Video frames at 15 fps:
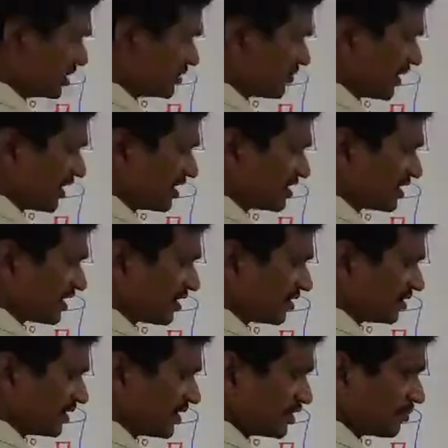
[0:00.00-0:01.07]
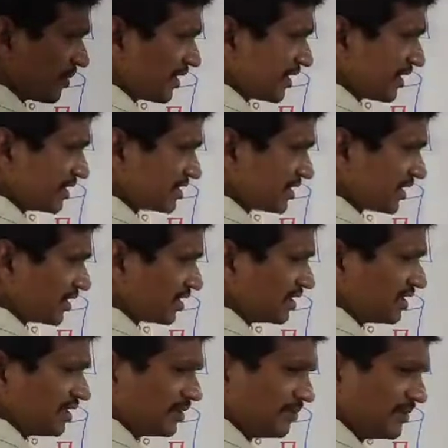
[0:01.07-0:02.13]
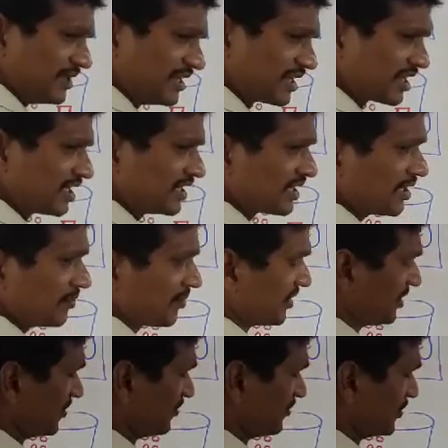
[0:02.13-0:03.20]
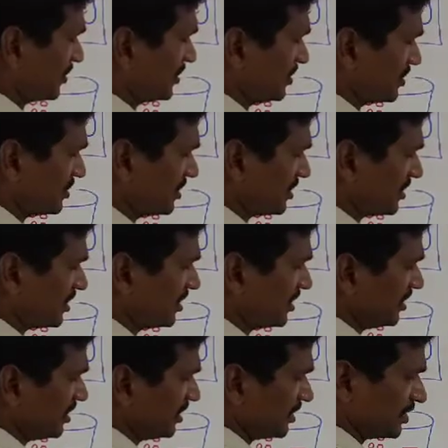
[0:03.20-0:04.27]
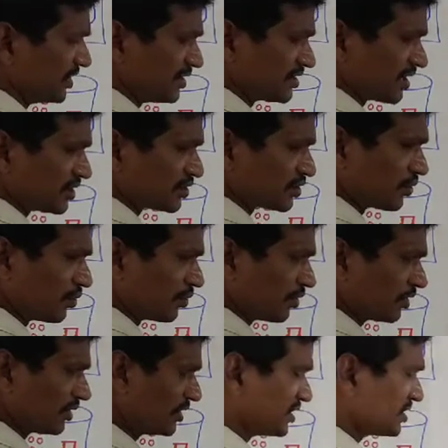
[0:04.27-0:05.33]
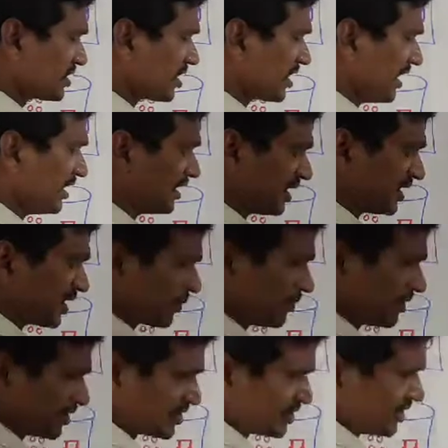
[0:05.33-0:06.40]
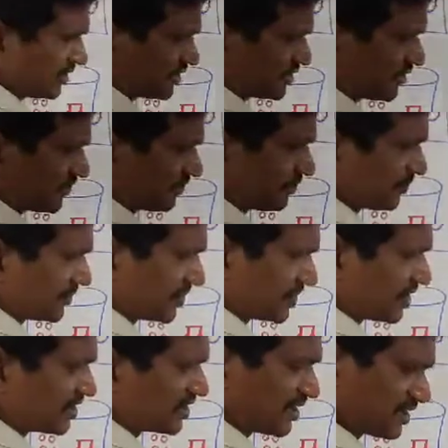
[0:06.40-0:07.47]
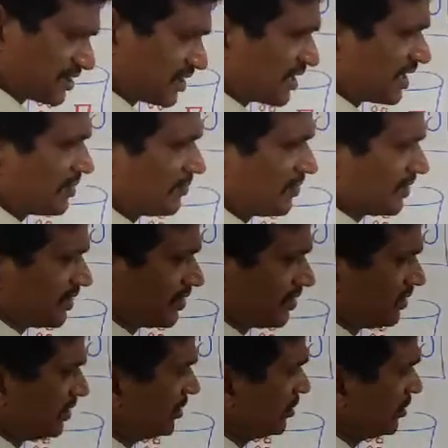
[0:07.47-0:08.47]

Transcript: These bananas are immediately ripened. See, these are at intermediate stage. These are just ripened.